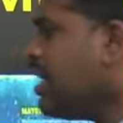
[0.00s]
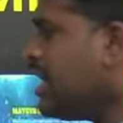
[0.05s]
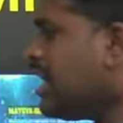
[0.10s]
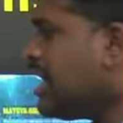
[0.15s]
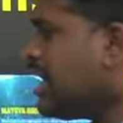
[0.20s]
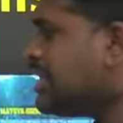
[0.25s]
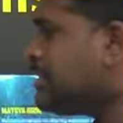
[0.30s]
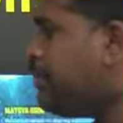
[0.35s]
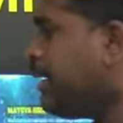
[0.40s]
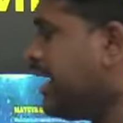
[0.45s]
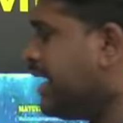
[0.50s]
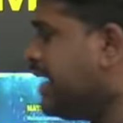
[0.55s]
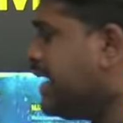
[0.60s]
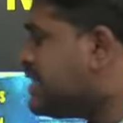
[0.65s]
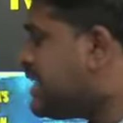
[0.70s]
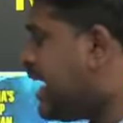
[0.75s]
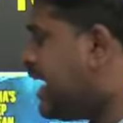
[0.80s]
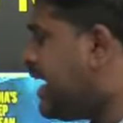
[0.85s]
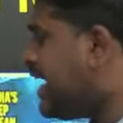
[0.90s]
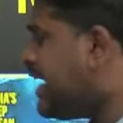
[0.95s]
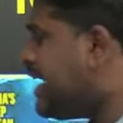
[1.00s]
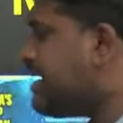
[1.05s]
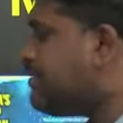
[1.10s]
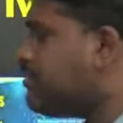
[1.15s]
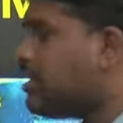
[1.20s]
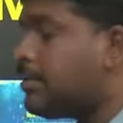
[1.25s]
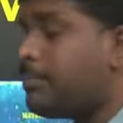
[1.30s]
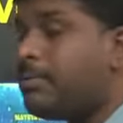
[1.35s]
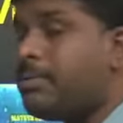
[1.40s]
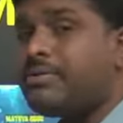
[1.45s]
Is being designed and
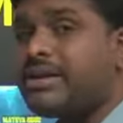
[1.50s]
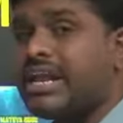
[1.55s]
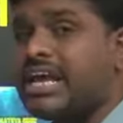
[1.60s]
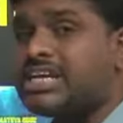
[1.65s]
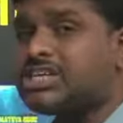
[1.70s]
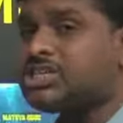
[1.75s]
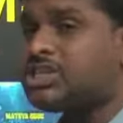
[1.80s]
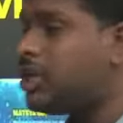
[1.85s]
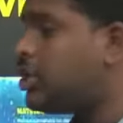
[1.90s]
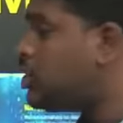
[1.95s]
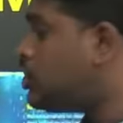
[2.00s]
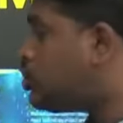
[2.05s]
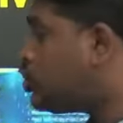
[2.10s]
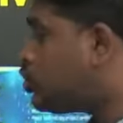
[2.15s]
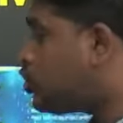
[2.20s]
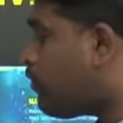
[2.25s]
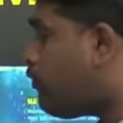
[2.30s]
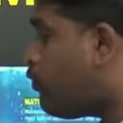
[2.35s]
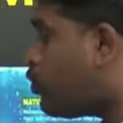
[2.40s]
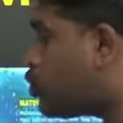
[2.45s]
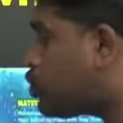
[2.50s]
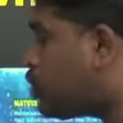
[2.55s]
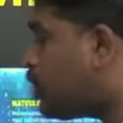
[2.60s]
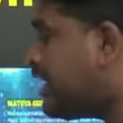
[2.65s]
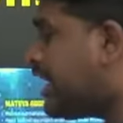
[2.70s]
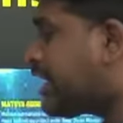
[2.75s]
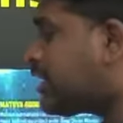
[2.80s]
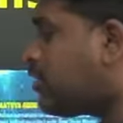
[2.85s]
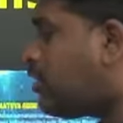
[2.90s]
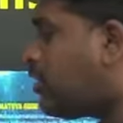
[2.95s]
developed by National Institute of
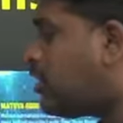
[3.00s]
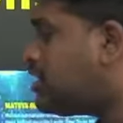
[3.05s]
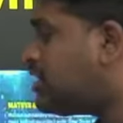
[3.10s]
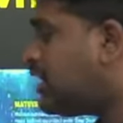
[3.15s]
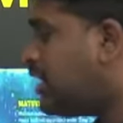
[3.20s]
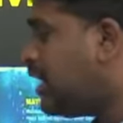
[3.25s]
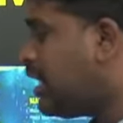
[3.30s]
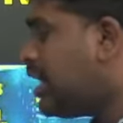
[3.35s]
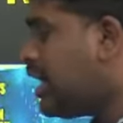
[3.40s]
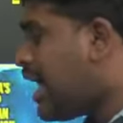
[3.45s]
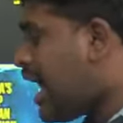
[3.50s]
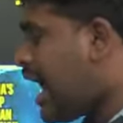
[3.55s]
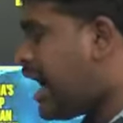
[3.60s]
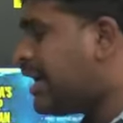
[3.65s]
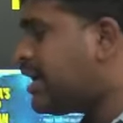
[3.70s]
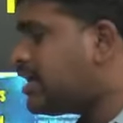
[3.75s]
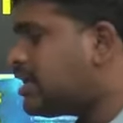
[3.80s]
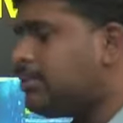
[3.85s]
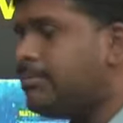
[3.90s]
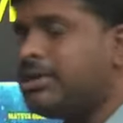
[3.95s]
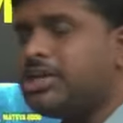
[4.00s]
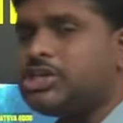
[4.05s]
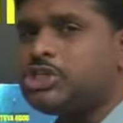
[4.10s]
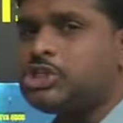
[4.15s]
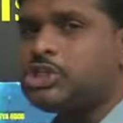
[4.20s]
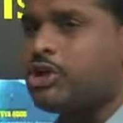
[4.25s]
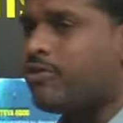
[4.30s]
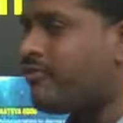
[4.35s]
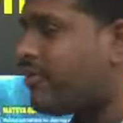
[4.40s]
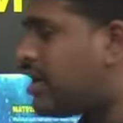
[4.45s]
Ocean Technology under the
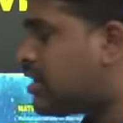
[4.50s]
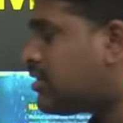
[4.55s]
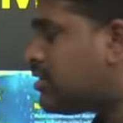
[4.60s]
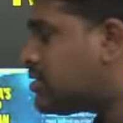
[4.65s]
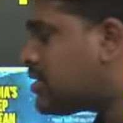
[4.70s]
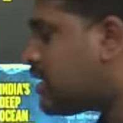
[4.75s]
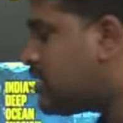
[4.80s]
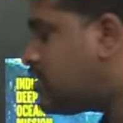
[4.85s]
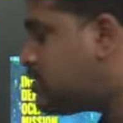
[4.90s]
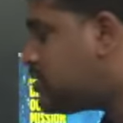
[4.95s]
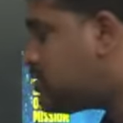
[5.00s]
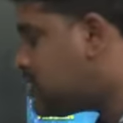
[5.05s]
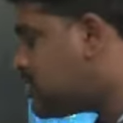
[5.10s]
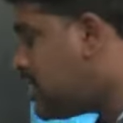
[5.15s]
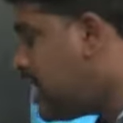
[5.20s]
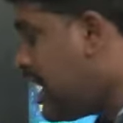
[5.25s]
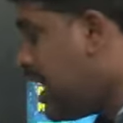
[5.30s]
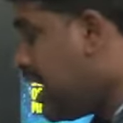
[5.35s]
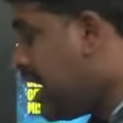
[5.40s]
Ministry of Earth Sciences.